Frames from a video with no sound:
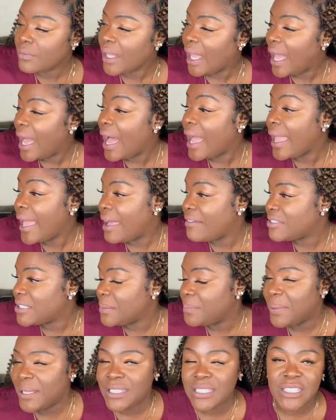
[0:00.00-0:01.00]
I have
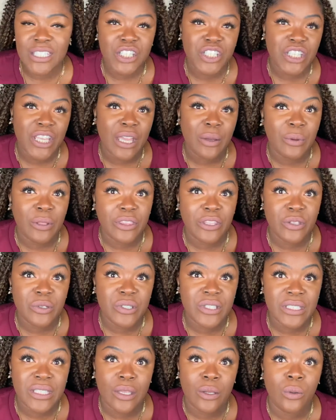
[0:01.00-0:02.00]
some bits to share with you
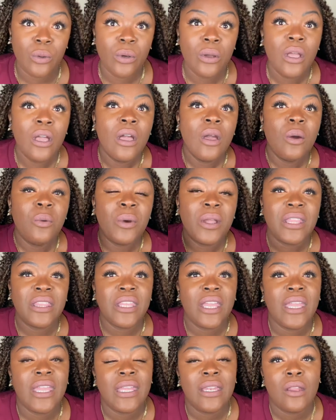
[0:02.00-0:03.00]
still
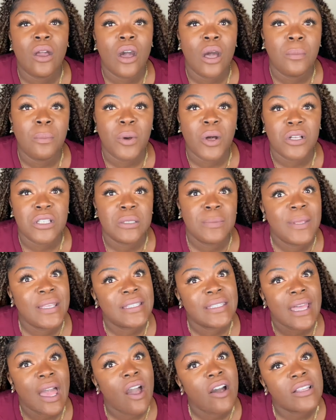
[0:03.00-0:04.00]
within
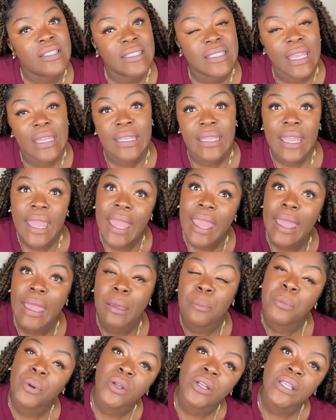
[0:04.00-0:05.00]
Unboxmas that are
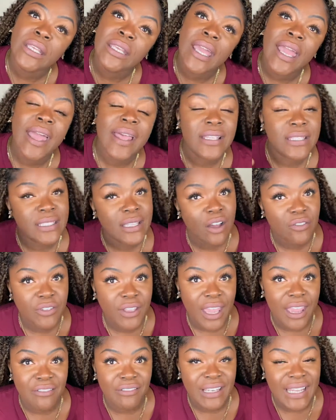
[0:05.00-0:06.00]
skincare, body care,
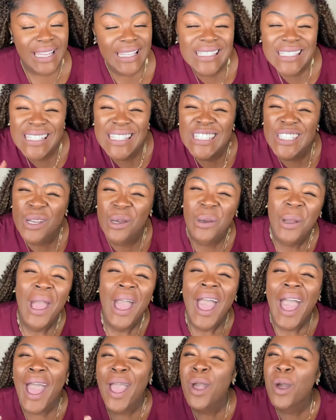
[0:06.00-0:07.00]
self-care related. So
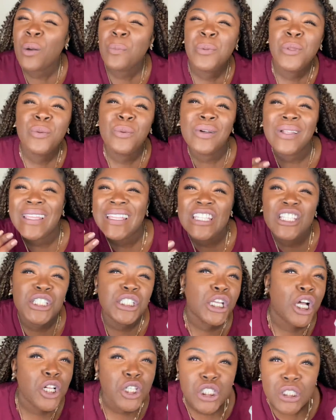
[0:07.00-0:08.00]
I hope you will
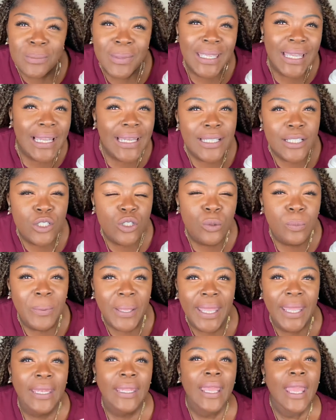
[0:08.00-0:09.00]
indulge me a little
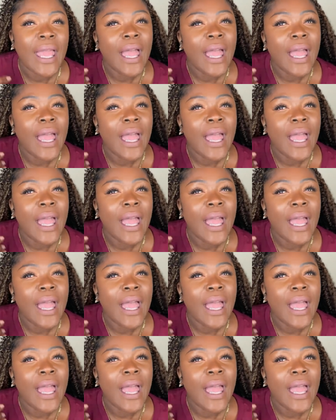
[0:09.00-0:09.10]
bit,